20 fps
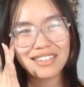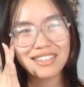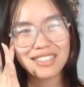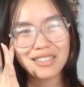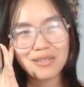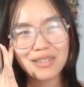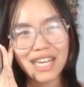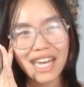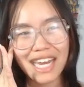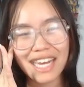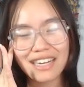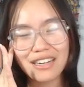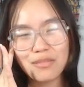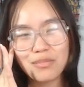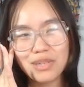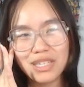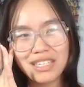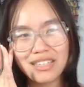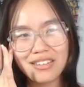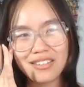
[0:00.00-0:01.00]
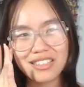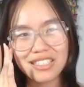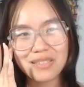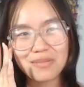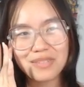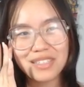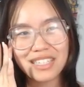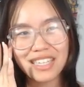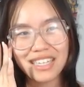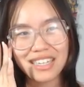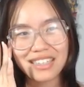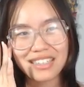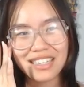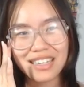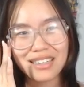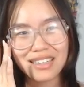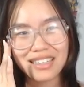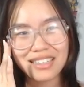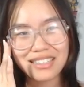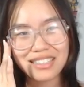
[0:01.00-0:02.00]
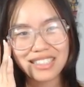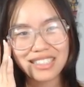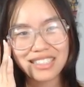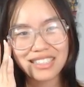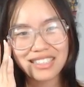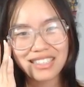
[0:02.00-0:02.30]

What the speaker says: someone hated me or someone like that just